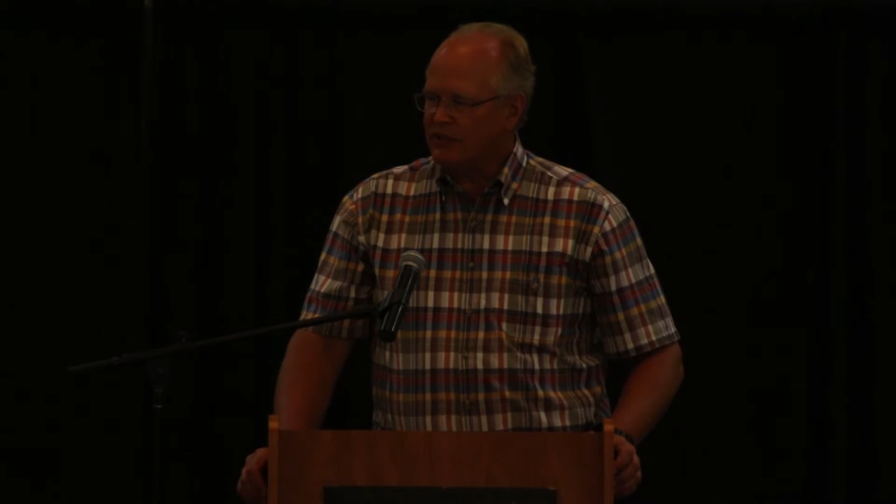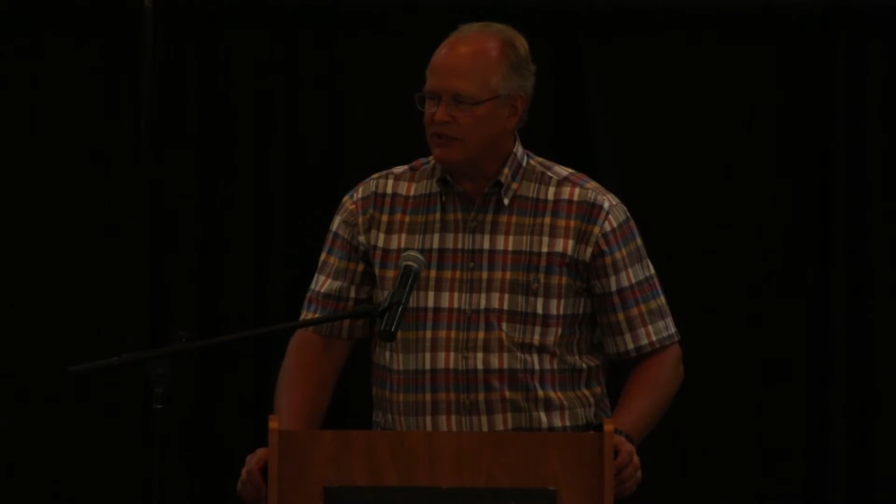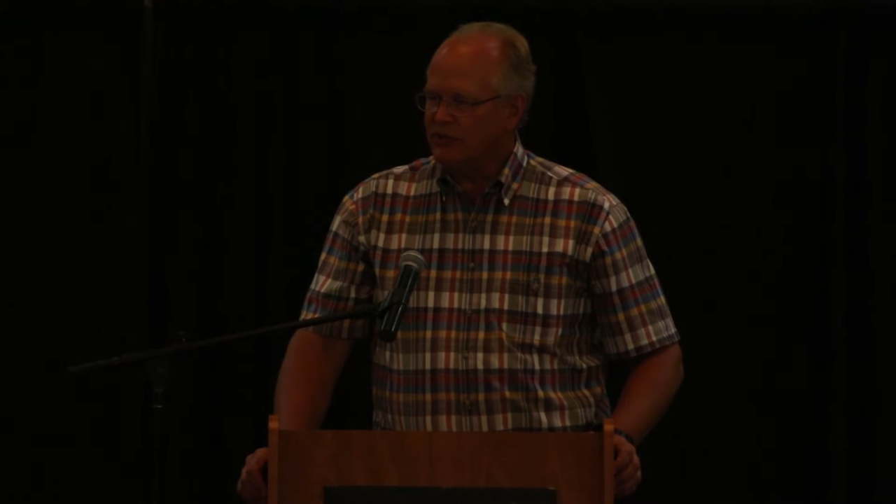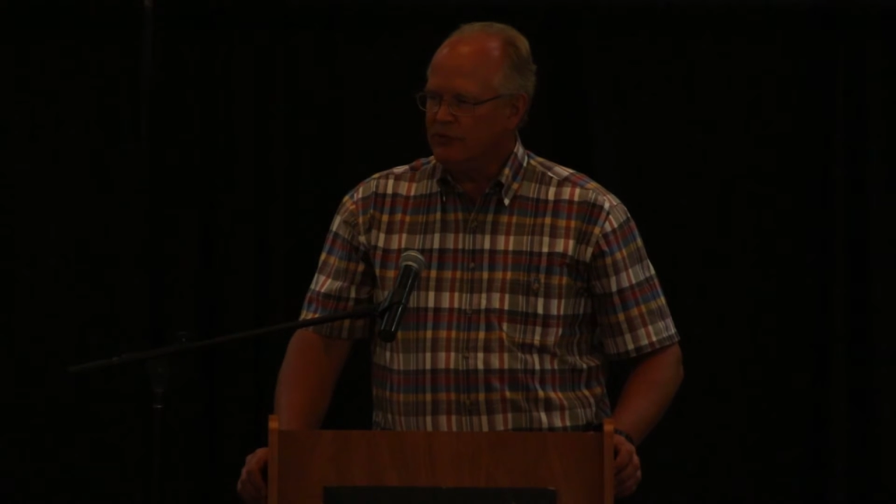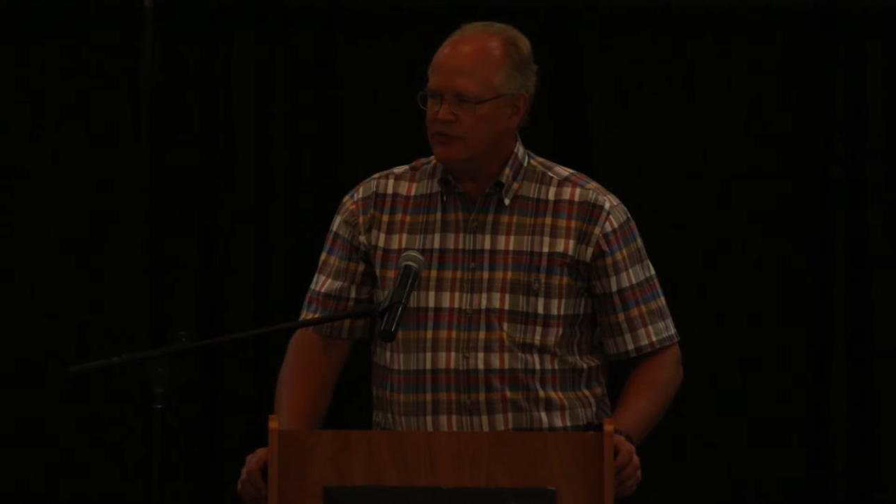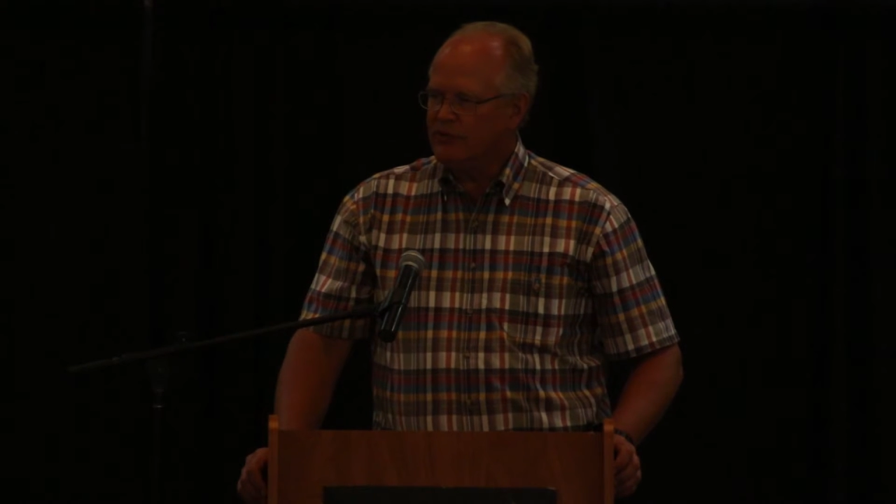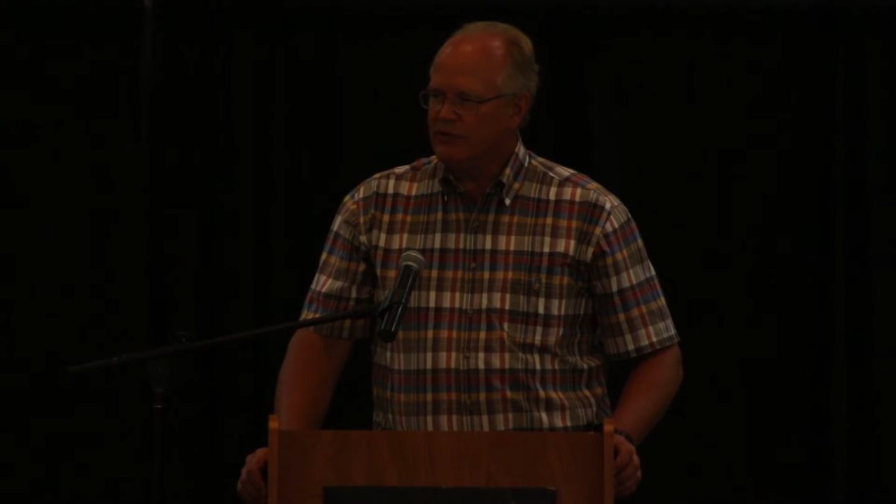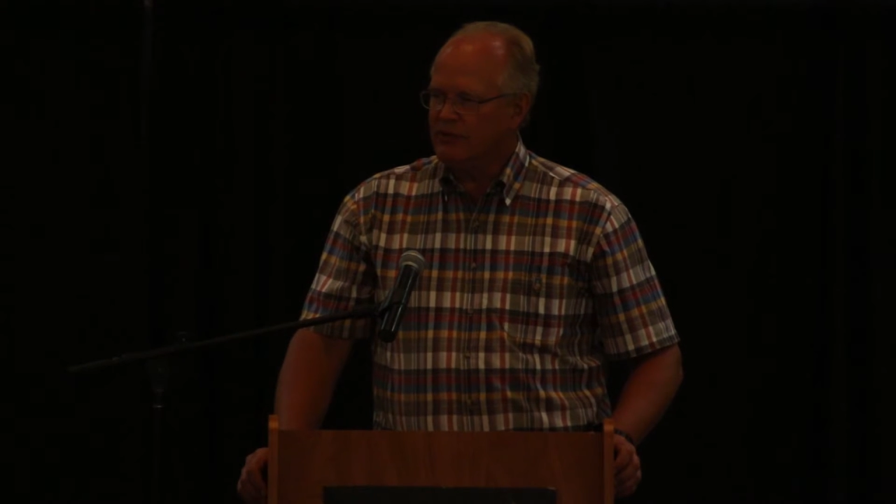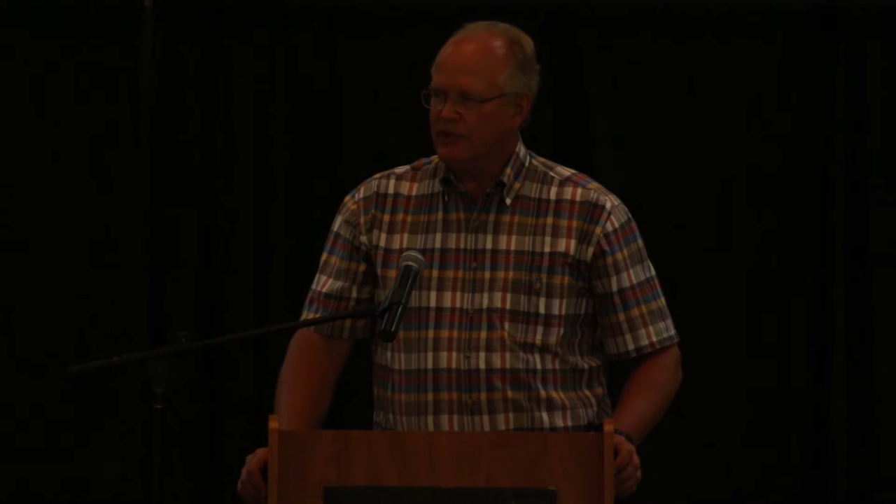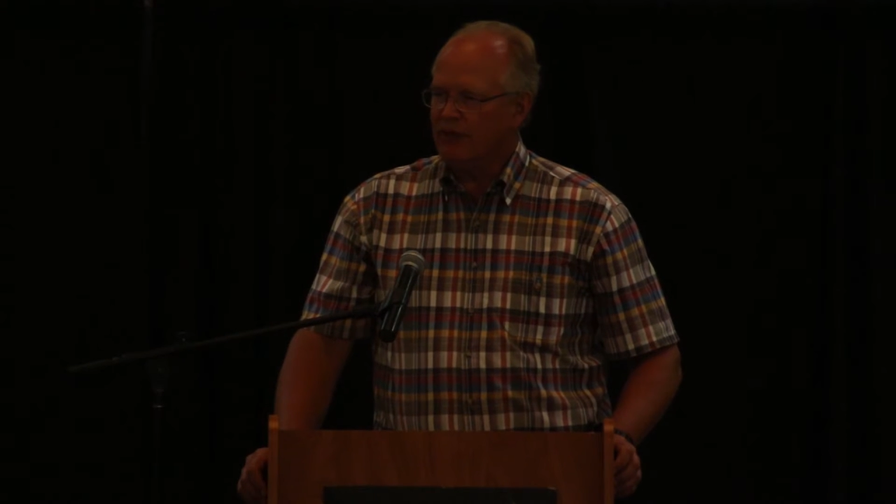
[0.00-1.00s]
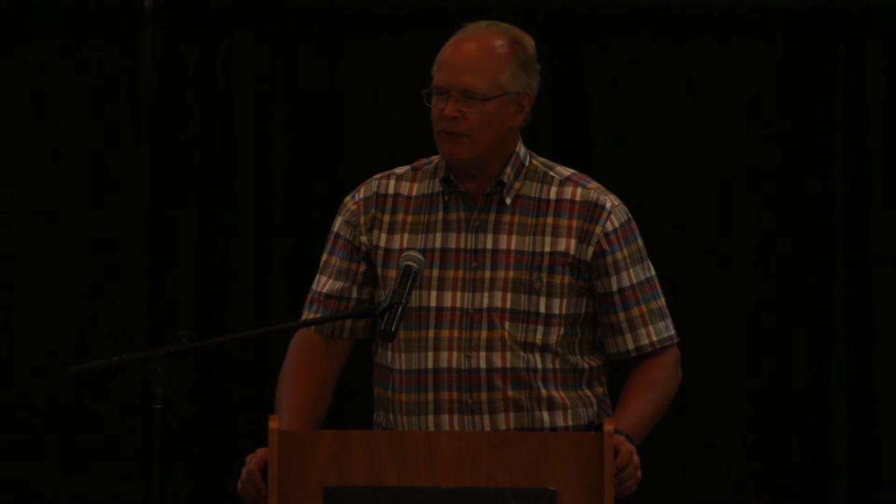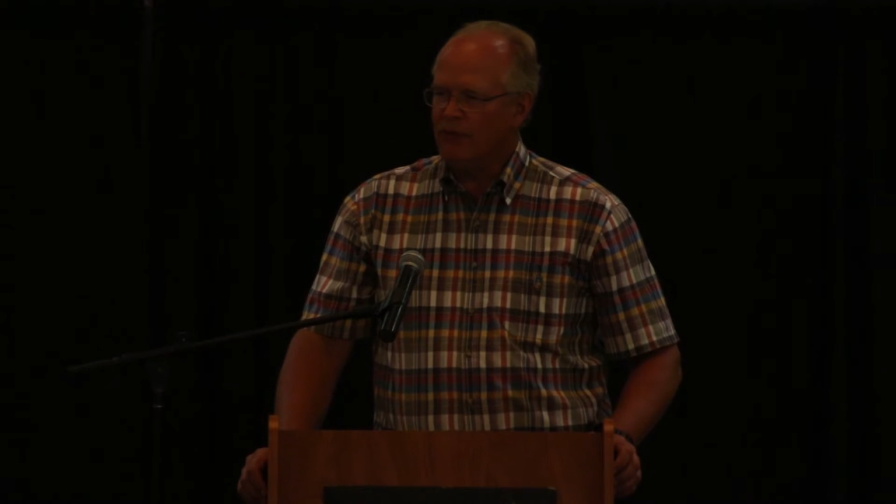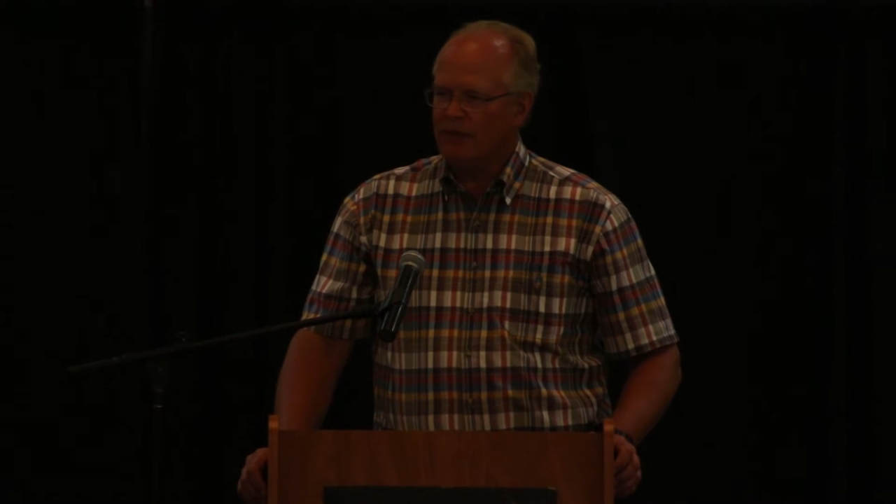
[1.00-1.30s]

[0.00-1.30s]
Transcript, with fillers: issues that,